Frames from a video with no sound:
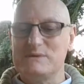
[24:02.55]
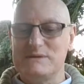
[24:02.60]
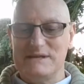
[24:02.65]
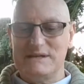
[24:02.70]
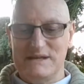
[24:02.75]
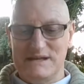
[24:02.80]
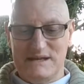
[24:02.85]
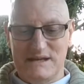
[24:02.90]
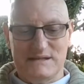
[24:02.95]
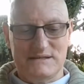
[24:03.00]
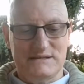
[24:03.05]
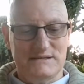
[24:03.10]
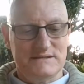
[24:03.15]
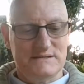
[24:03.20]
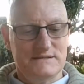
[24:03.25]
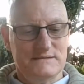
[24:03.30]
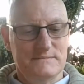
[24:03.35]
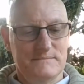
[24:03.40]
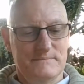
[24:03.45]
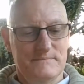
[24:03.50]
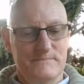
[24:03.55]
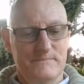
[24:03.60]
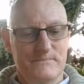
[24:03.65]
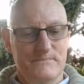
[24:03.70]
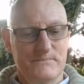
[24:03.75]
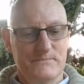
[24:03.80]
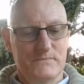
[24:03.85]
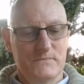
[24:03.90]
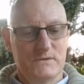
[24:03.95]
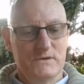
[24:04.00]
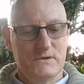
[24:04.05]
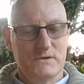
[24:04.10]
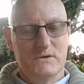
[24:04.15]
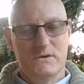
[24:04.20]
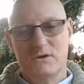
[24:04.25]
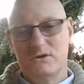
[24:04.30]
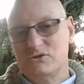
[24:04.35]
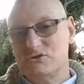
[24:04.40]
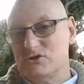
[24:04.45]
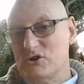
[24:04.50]
within us.
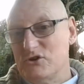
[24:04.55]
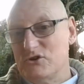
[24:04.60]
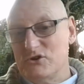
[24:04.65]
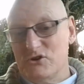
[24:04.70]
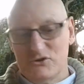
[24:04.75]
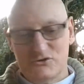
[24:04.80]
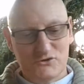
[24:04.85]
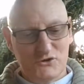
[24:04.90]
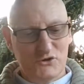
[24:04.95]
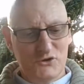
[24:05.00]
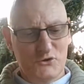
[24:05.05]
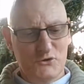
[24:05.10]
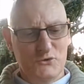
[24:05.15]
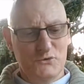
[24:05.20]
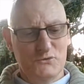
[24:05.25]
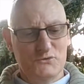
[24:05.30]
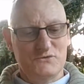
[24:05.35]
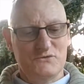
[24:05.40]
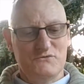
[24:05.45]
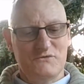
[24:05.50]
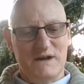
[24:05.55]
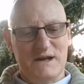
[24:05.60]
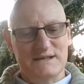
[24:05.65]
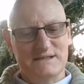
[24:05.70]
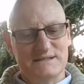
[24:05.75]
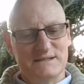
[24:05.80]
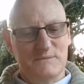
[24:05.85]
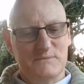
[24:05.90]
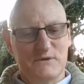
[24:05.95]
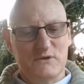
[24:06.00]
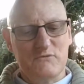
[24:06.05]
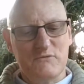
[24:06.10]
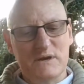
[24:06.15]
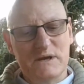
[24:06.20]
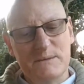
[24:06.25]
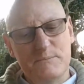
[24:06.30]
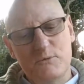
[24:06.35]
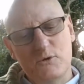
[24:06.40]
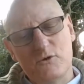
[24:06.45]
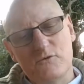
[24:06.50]
John O'Donoghue writes something
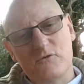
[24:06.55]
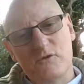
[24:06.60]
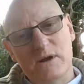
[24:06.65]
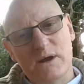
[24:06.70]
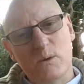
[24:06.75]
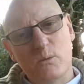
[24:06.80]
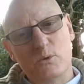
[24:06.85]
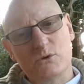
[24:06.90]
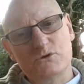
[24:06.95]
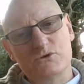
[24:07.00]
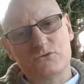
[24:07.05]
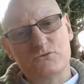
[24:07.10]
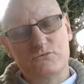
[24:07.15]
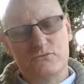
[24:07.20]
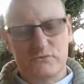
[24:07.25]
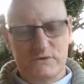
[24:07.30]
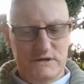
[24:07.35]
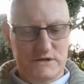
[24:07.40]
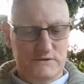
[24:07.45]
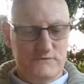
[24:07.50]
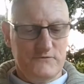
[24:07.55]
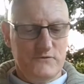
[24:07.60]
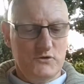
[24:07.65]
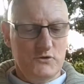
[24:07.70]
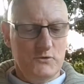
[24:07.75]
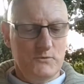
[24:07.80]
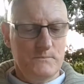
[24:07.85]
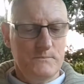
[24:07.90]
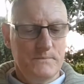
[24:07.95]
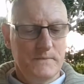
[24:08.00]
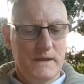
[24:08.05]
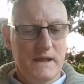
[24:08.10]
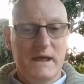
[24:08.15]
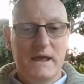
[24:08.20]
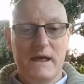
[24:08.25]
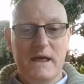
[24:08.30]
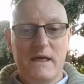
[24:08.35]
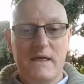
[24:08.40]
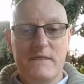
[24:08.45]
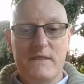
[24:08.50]
really beautiful, and I want to read it for you.
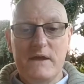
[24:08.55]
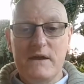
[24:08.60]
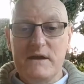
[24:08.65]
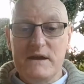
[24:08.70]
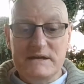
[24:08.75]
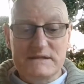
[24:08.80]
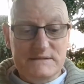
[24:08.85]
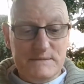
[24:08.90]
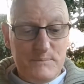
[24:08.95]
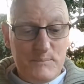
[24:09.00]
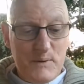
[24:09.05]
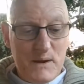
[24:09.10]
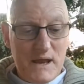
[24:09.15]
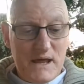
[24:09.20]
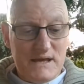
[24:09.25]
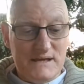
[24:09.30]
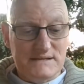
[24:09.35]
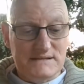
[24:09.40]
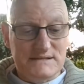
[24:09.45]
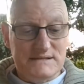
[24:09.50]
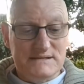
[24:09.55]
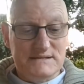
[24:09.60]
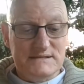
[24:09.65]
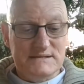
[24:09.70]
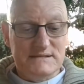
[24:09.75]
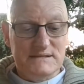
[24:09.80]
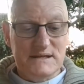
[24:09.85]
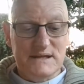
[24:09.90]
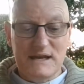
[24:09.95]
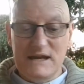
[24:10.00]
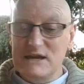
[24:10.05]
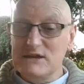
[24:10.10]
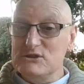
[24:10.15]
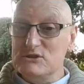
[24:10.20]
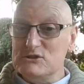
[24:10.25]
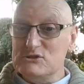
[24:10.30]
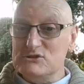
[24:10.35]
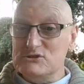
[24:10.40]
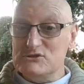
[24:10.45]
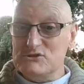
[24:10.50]
There is a place
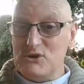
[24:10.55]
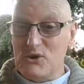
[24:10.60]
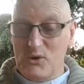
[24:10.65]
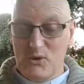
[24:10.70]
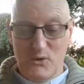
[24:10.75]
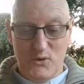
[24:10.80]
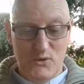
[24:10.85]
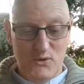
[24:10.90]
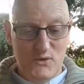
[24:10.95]
in the soul